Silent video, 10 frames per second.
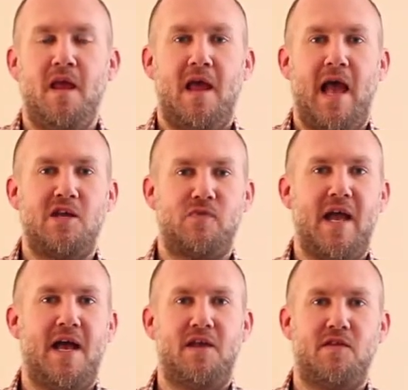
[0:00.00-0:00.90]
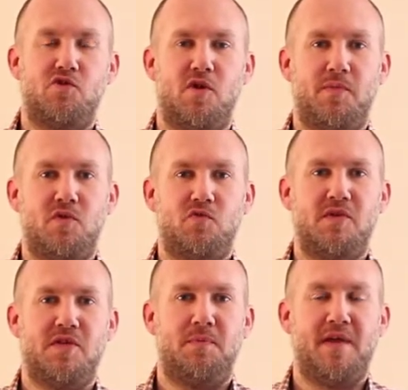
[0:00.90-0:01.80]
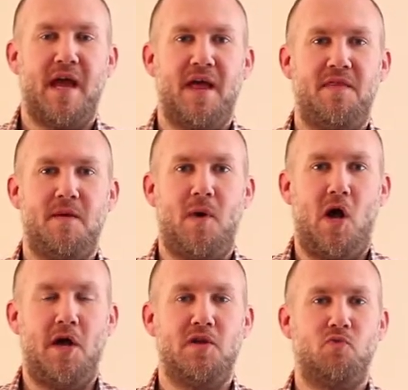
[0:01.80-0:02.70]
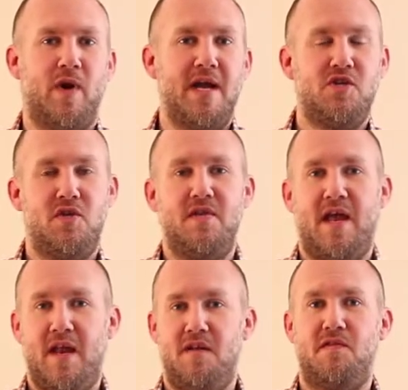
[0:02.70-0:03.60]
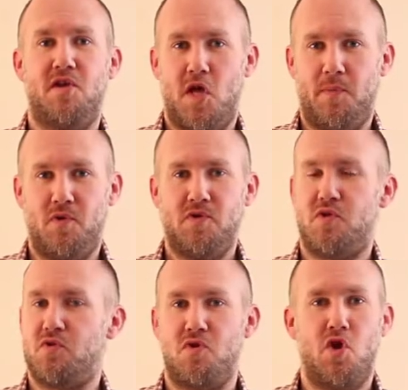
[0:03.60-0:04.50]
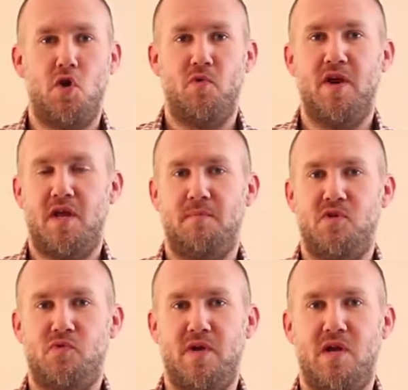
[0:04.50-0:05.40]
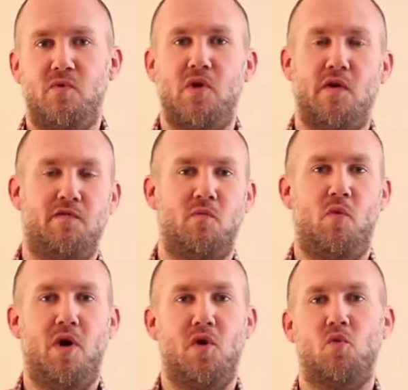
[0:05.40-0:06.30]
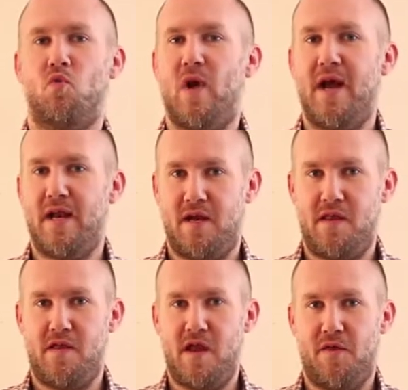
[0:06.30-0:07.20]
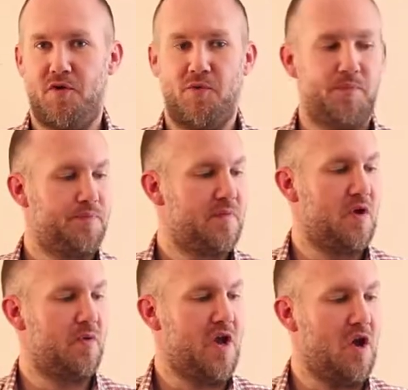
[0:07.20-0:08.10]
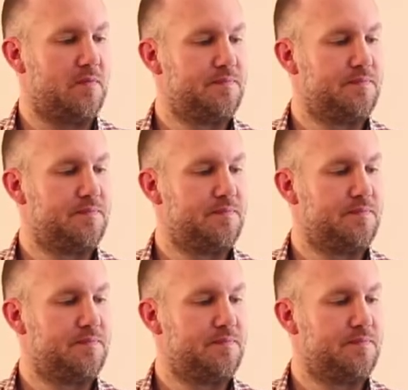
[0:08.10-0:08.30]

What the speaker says: As we add in the triples, we simply add them on right to the end of the doubles. There's no break in between. We go from one right into the other. Here we go.